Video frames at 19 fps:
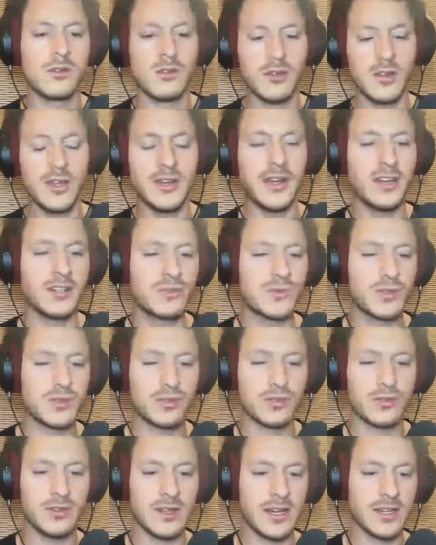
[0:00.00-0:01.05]
And I
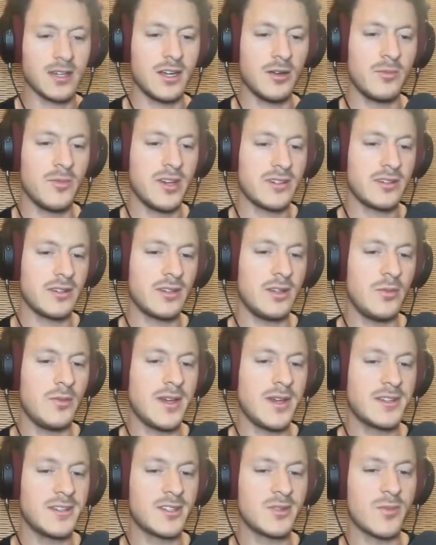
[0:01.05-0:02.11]
basically made
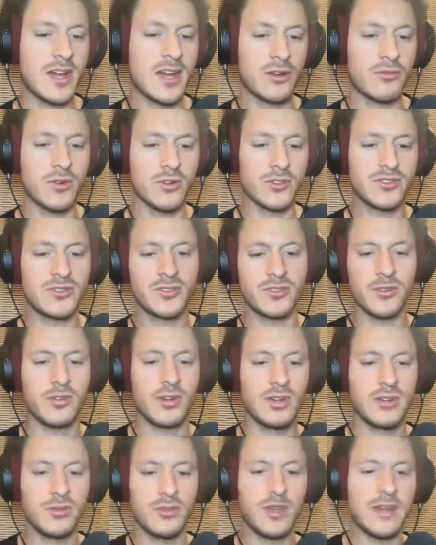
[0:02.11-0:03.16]
these macros so I
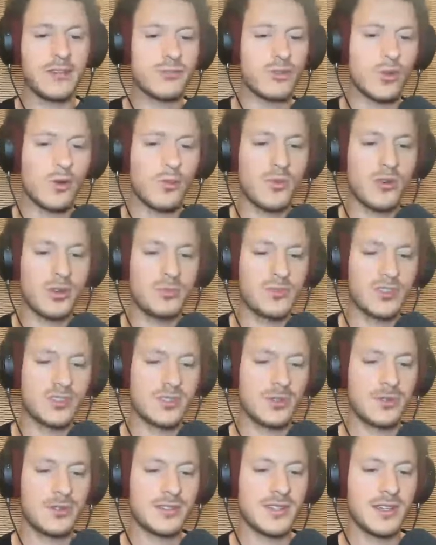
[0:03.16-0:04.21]
don't have to open up the
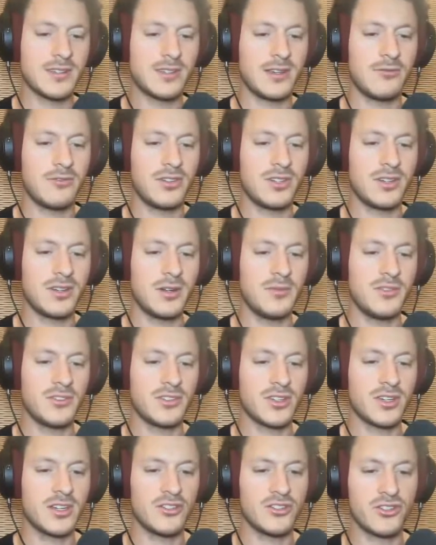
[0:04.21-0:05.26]
synthesizer every time and
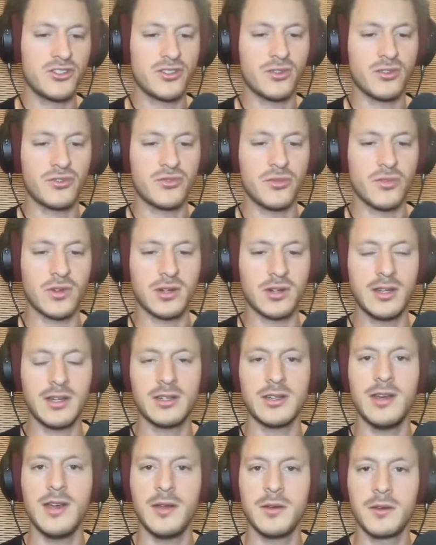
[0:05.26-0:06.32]
can just control it like
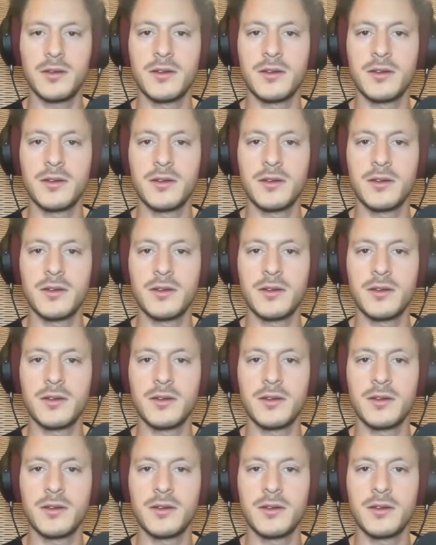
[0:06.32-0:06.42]
that.